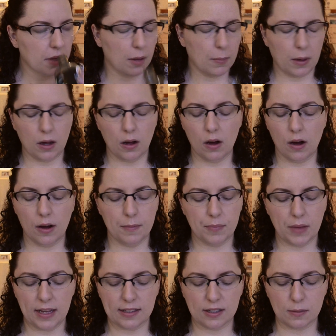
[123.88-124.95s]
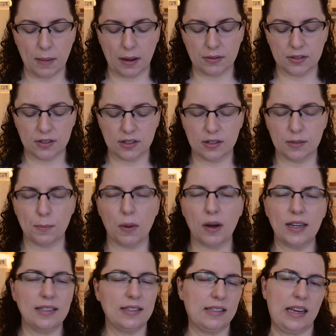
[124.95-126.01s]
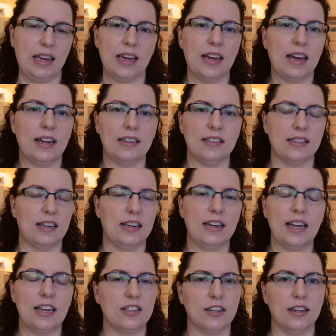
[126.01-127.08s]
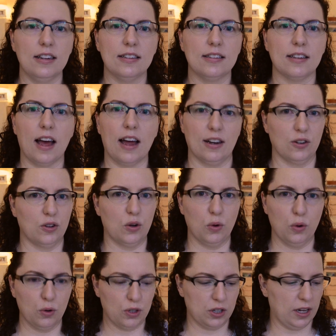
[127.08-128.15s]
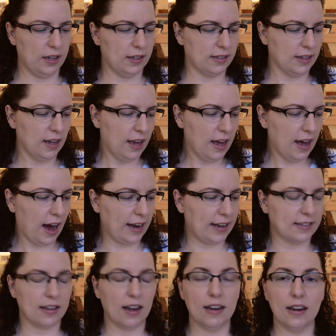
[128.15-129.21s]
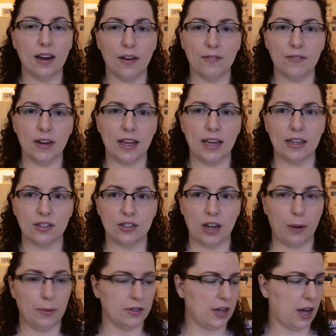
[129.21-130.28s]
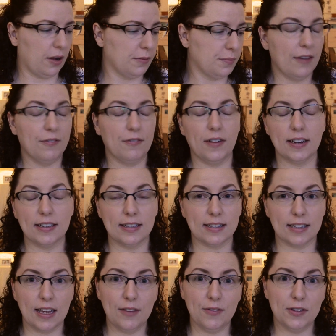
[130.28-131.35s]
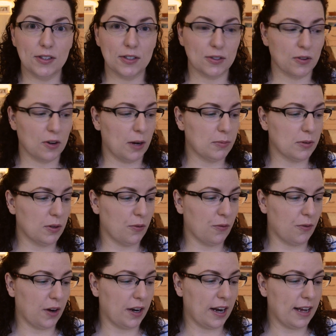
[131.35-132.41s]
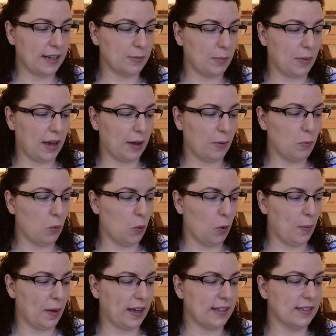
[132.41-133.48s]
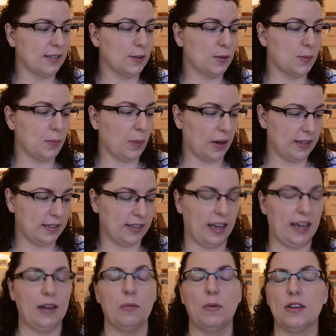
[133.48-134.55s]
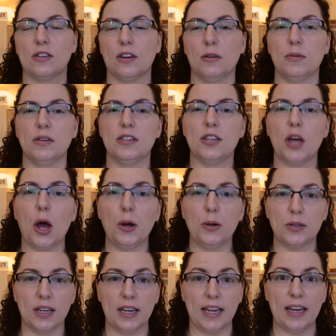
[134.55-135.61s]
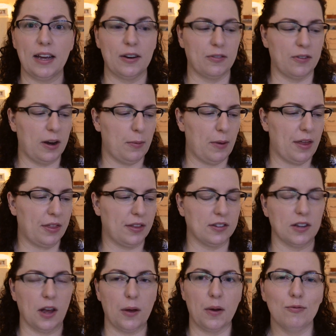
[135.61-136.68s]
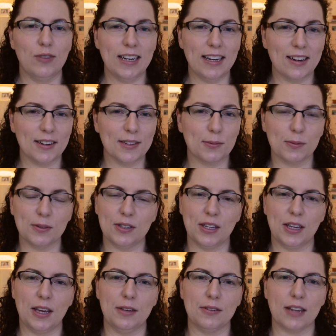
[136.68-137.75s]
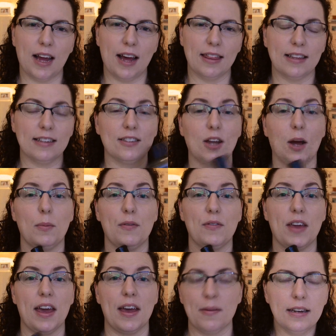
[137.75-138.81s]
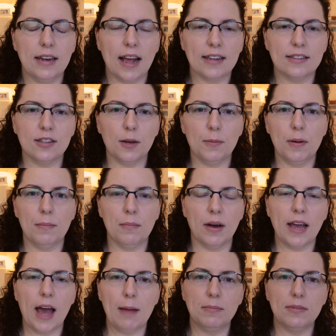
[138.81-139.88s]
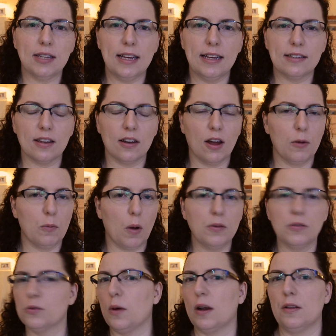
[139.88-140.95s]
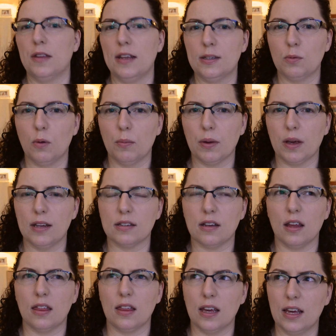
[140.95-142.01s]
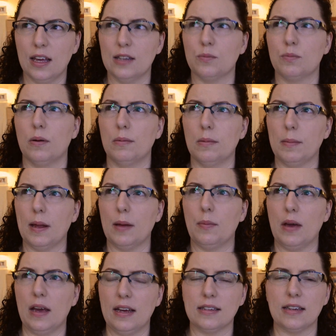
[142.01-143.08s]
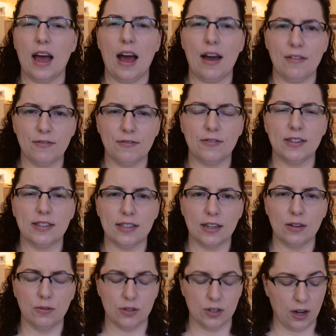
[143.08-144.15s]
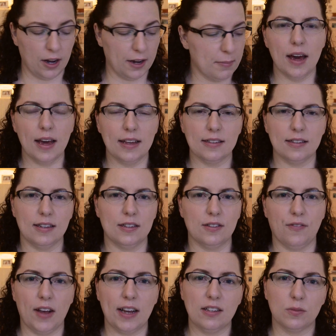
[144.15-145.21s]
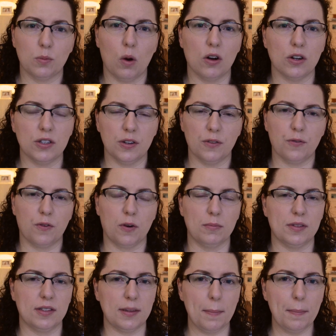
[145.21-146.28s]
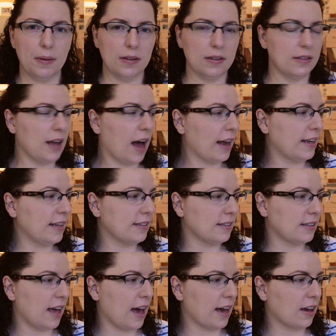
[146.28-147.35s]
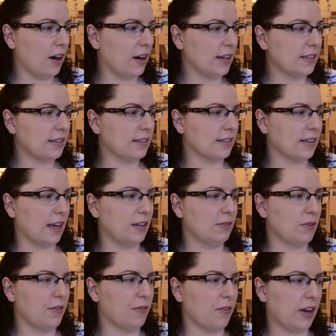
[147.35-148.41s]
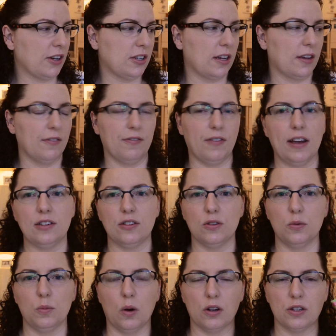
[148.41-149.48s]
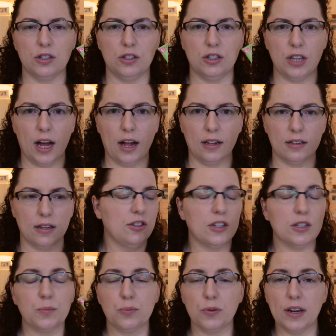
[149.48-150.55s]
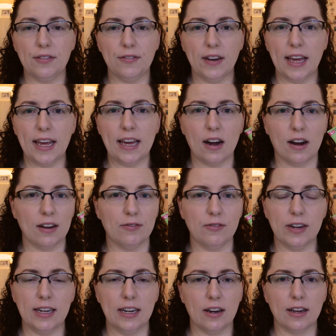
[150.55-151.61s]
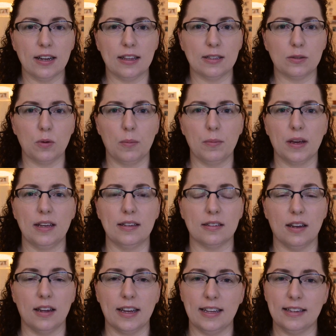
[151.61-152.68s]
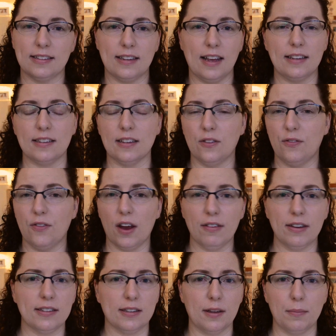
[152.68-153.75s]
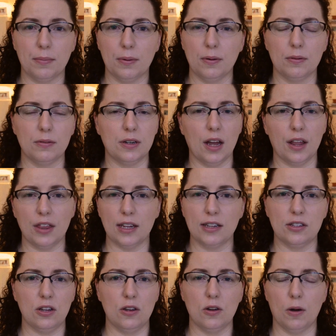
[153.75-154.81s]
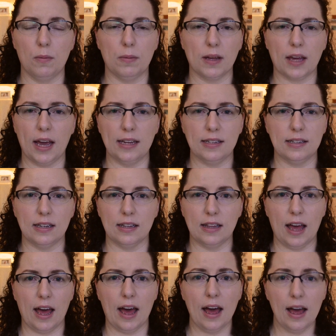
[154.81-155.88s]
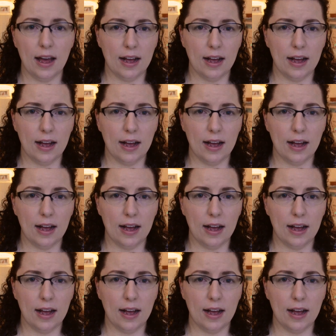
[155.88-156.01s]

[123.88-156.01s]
But oh, it smells spicy and delicious and gorgeous and it's a lovely shower gel. In fact, it's even described on the front as being warming and spicy, which I would totally agree with. So really nice one to use at this time of year. Next up in my empties, and I won't dwell on this one because I think it's probably appeared every single time, is this face wash from Simple and it's their Kind to Skin Refreshing Facial Wash Gel. Just briefly, I really like this one because like it says, it's very simple, nothing too complicated in there.